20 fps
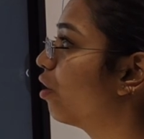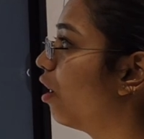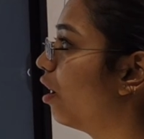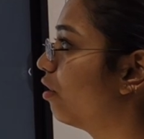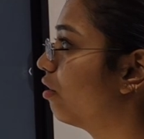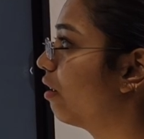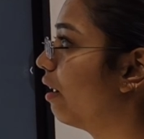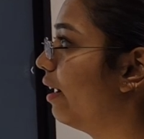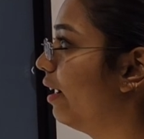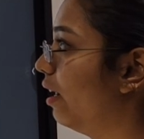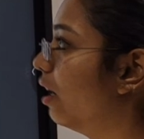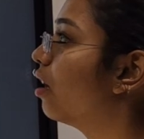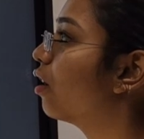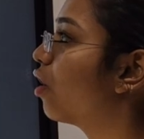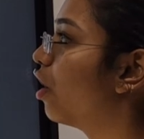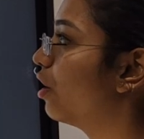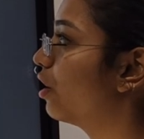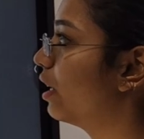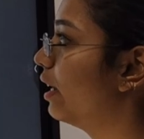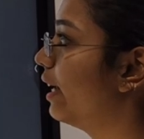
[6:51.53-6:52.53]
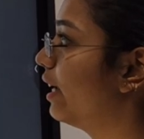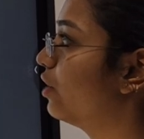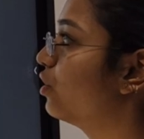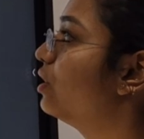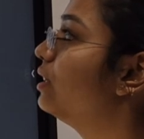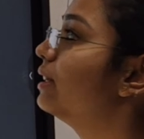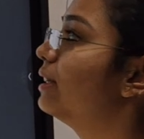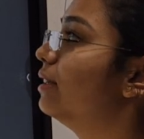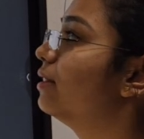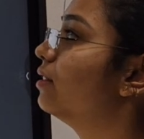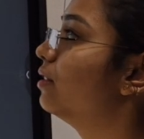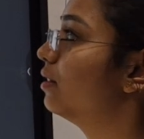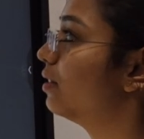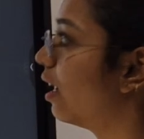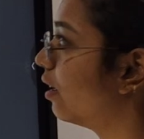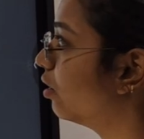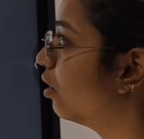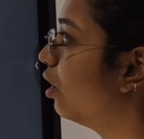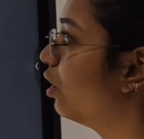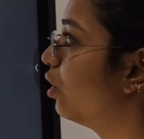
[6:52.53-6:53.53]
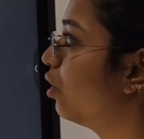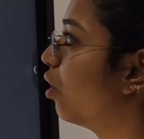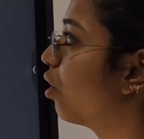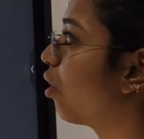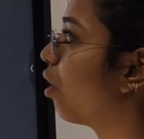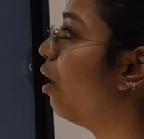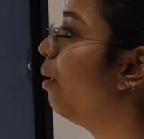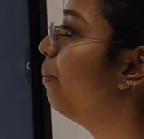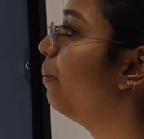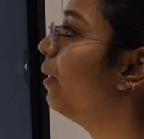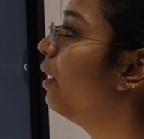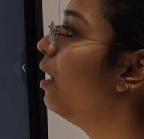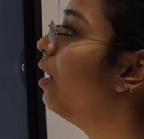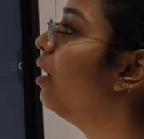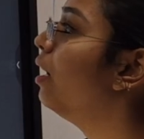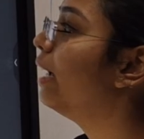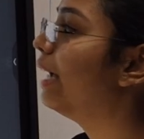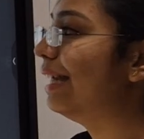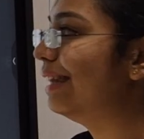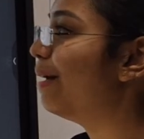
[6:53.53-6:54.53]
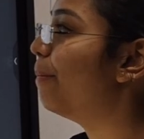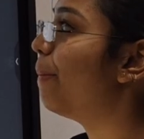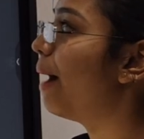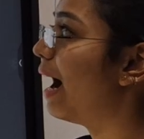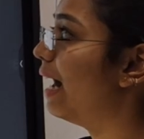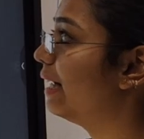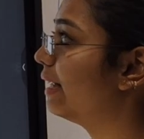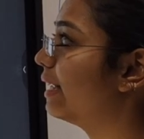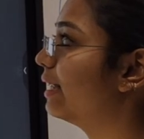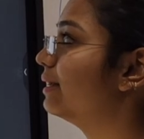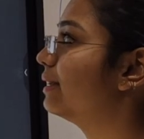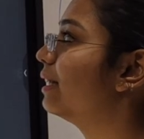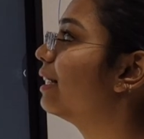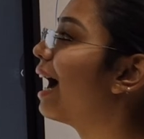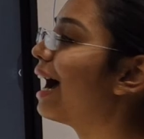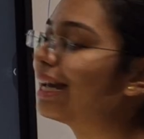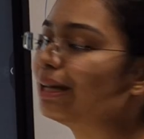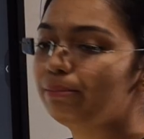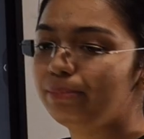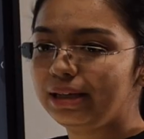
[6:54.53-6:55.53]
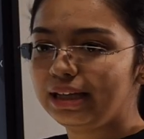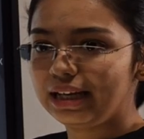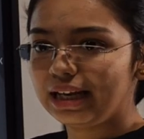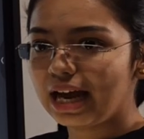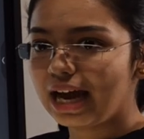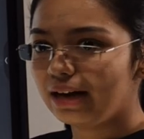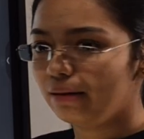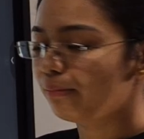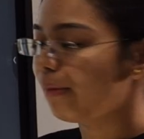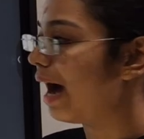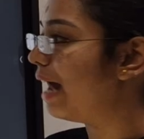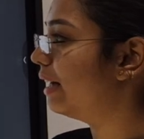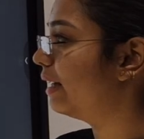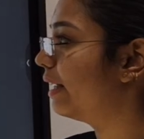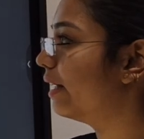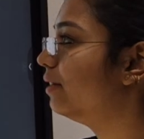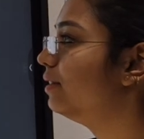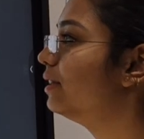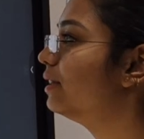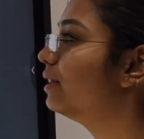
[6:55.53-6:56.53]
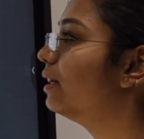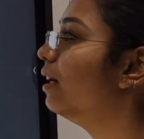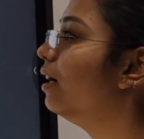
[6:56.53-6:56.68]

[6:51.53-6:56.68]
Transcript: contradictions in southern Europe, in the Balkans, in Iberia and Balkans.